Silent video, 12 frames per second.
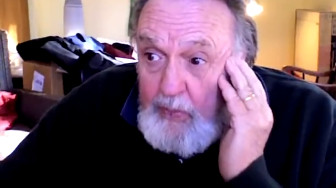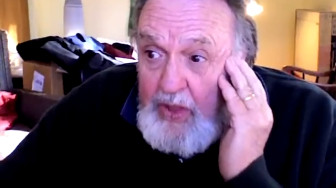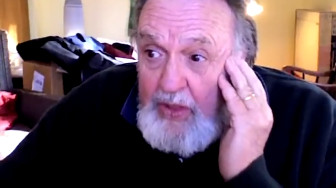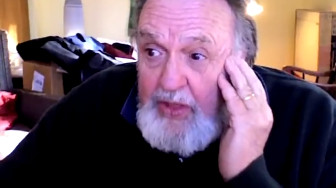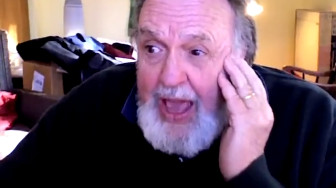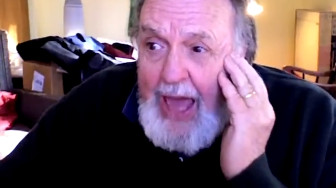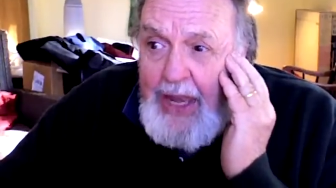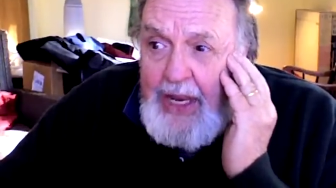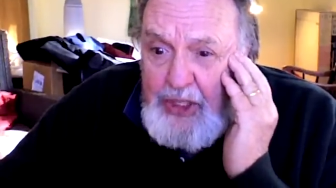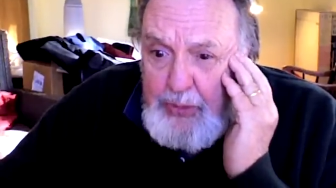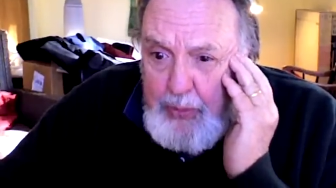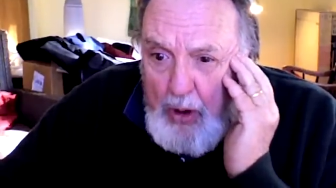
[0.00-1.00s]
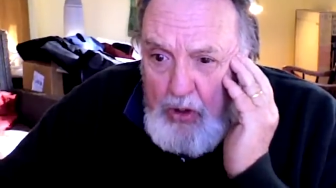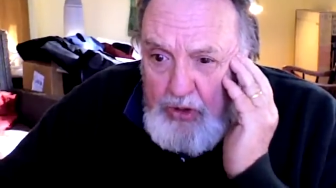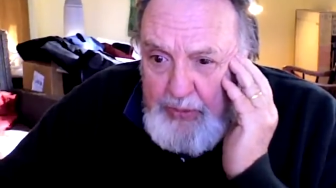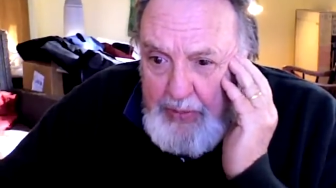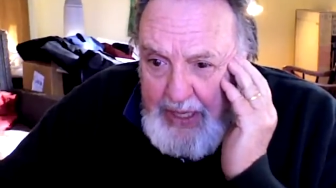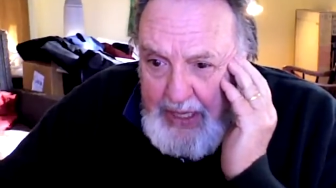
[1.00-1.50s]
that
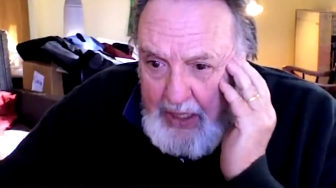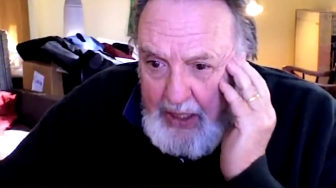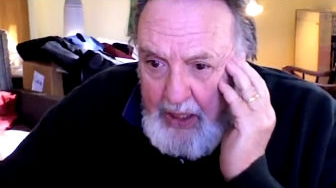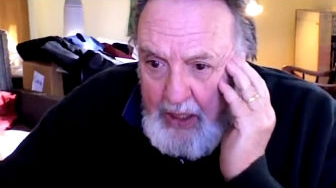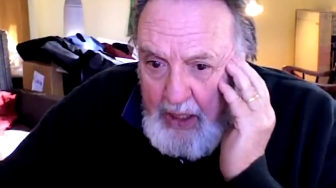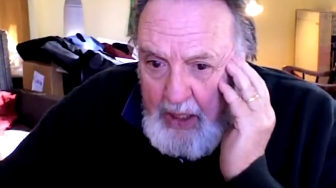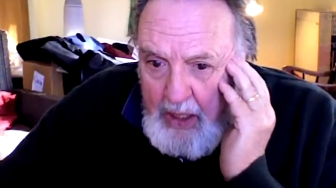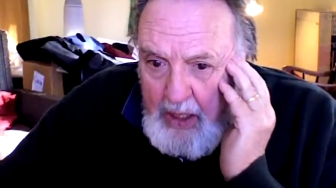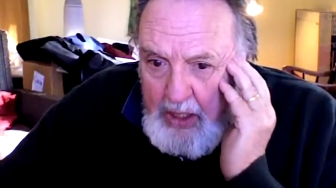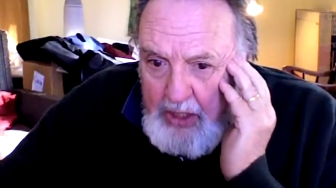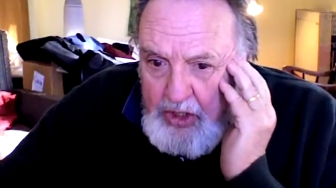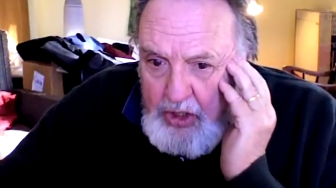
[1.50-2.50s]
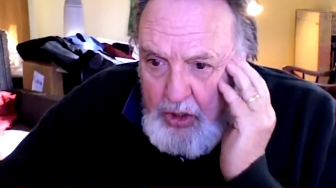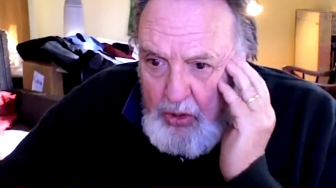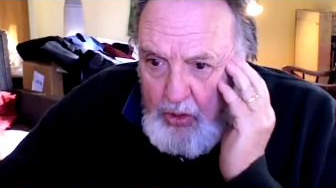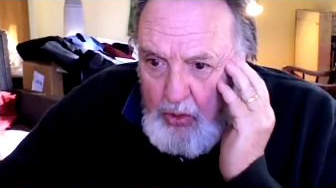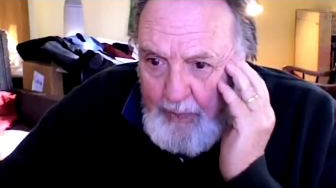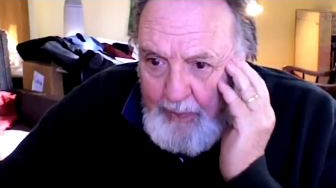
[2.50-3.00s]
exposed me
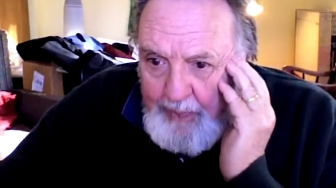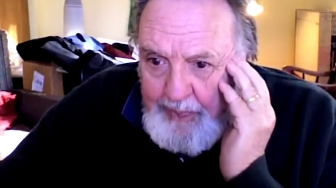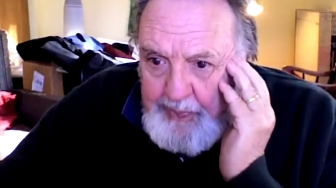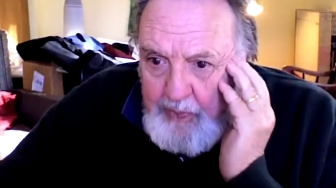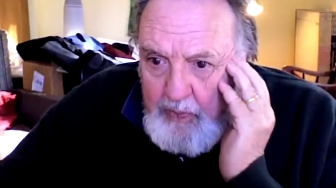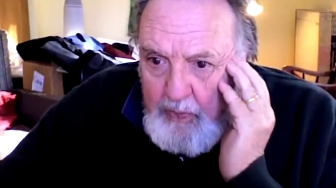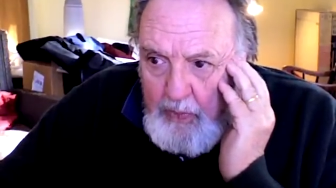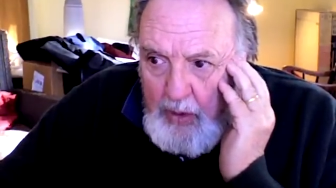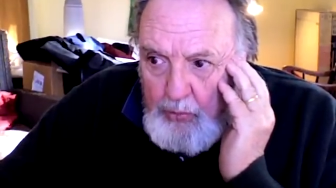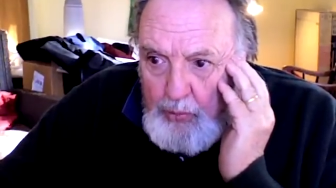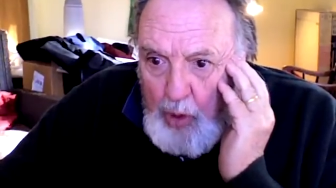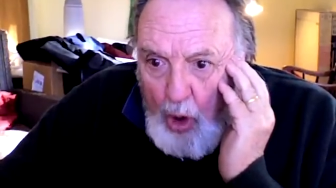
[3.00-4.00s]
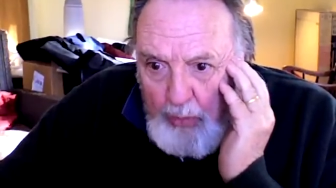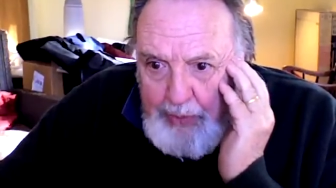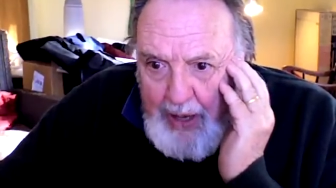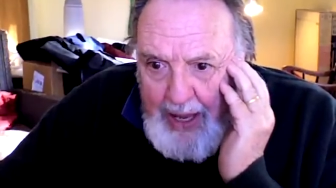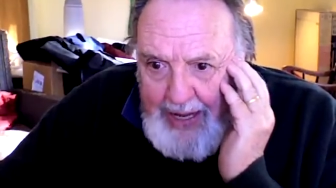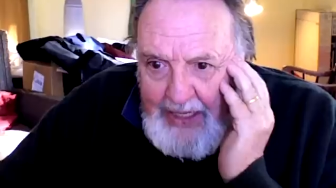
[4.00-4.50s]
to role
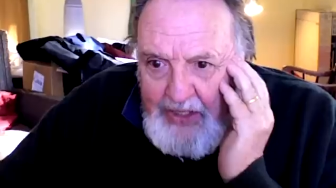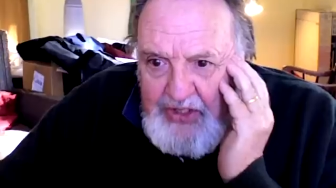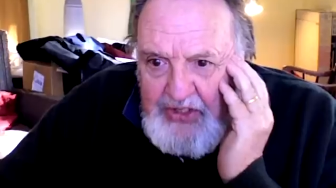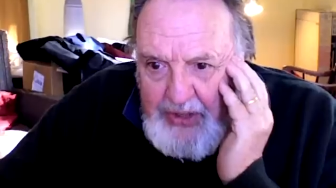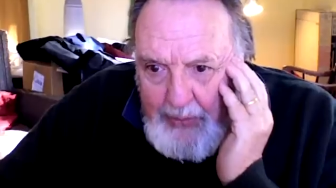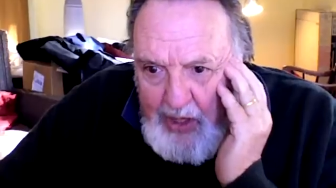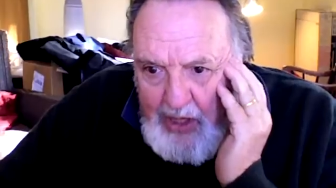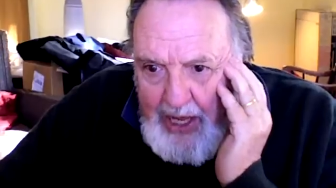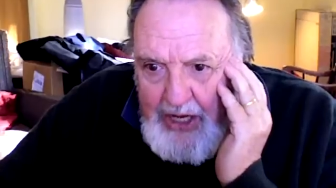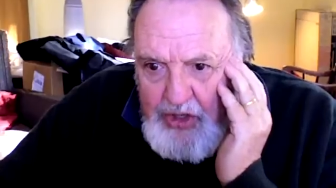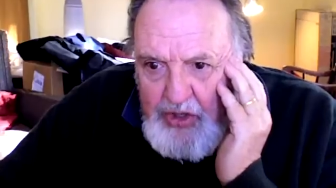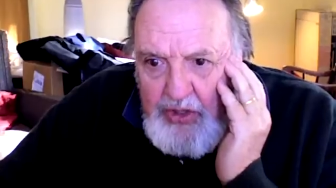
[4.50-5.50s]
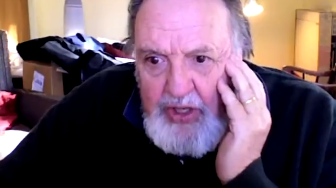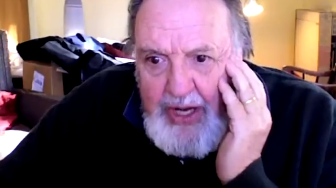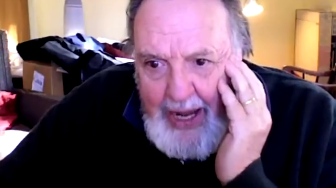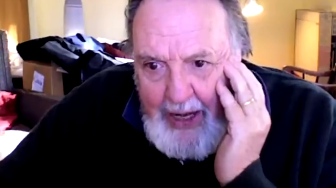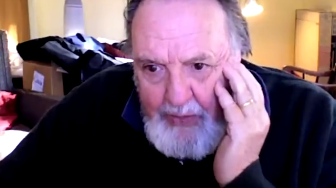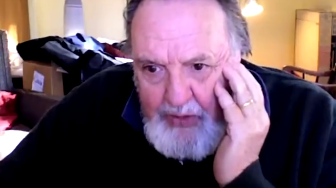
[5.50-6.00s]
playing simulation
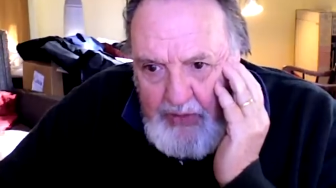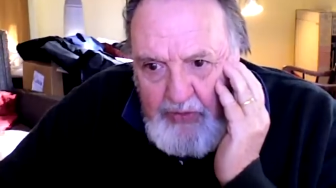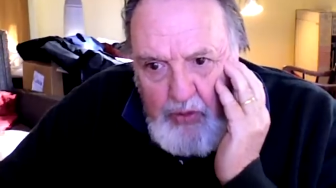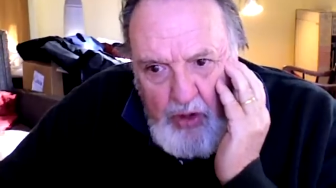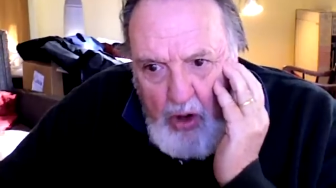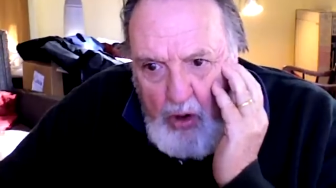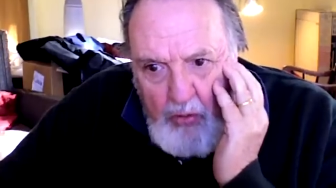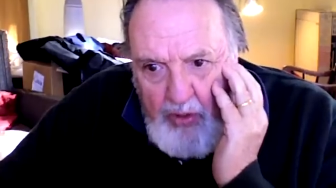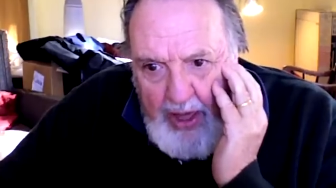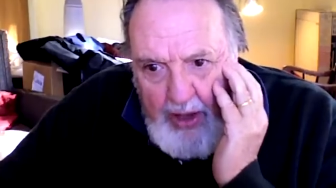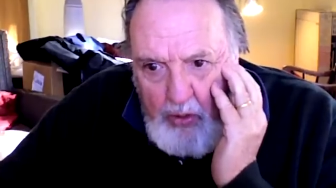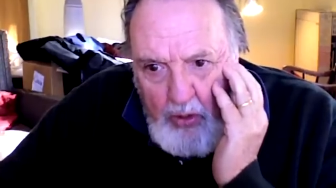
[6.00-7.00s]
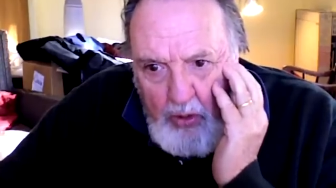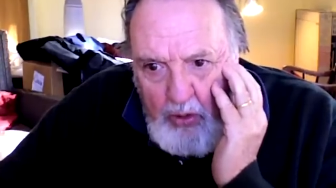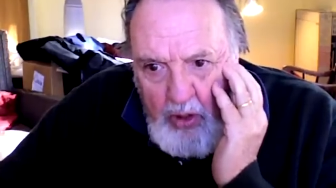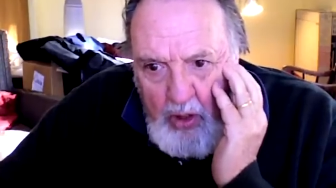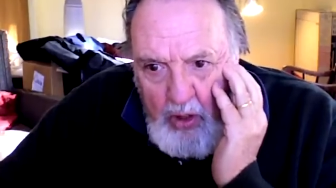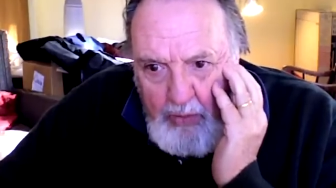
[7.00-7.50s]
games, if you know that whole
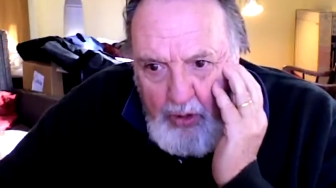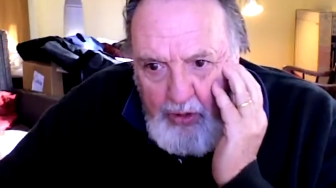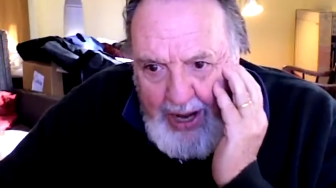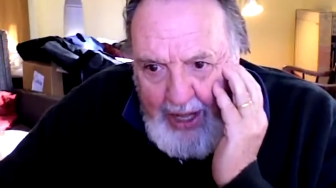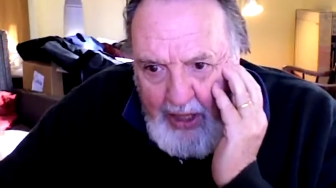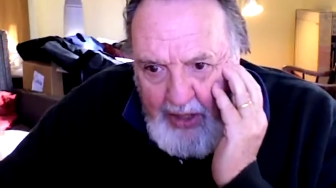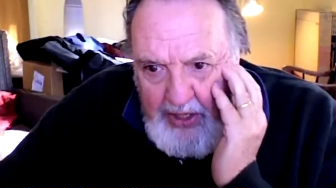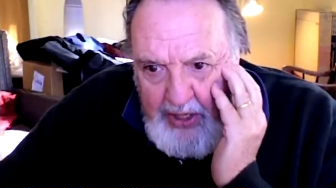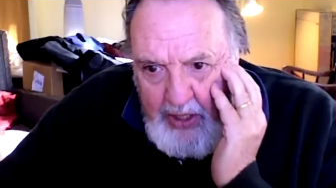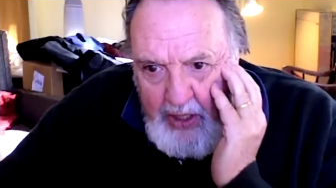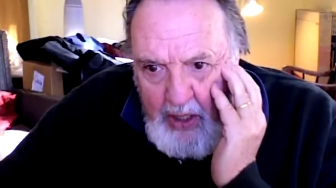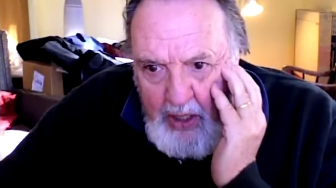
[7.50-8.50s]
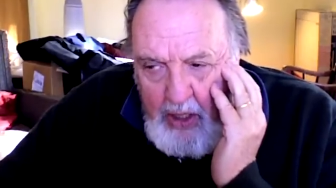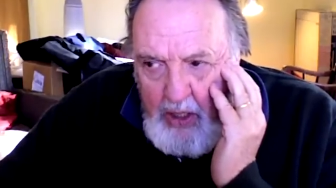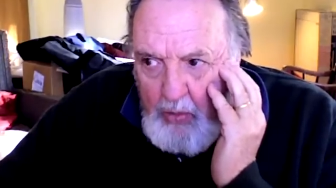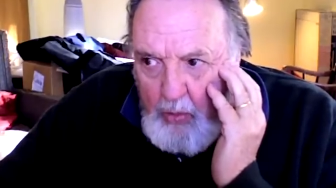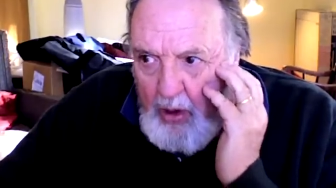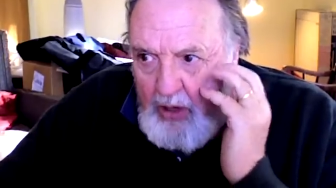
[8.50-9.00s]
modality
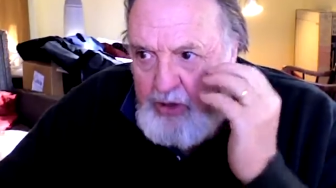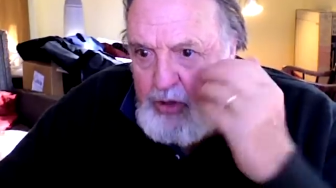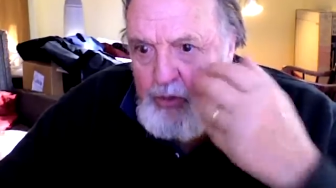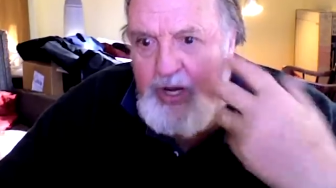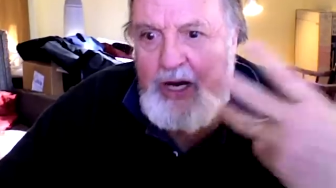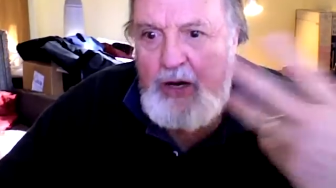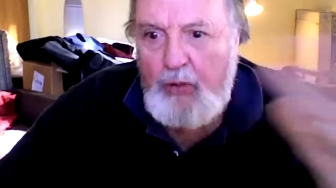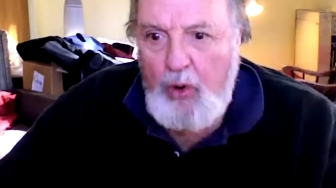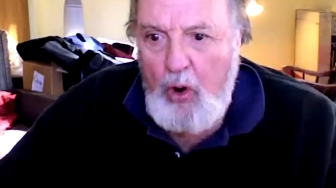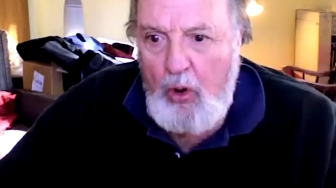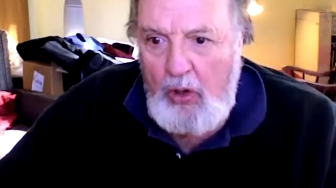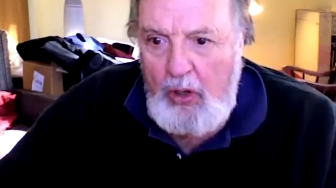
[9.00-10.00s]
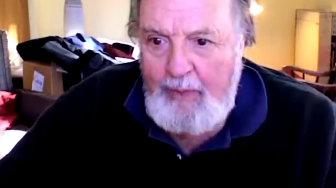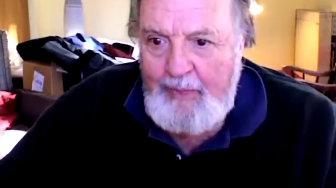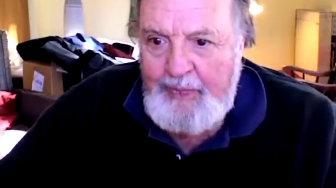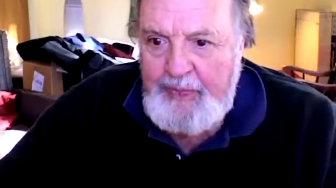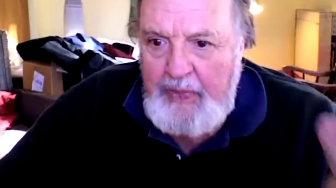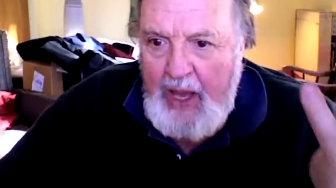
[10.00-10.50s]
where you take a role
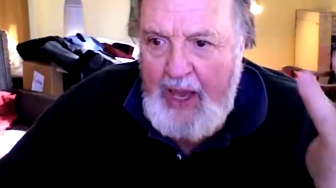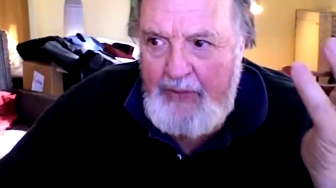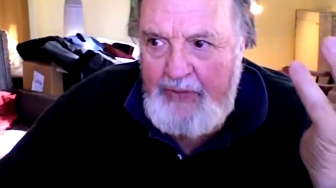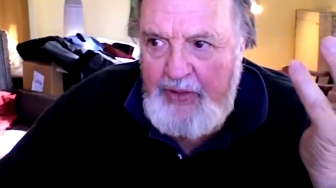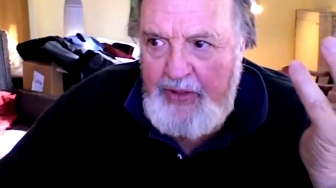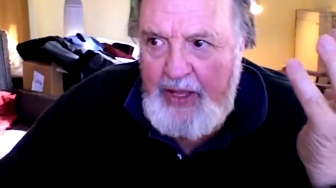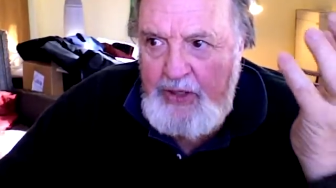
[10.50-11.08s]
and that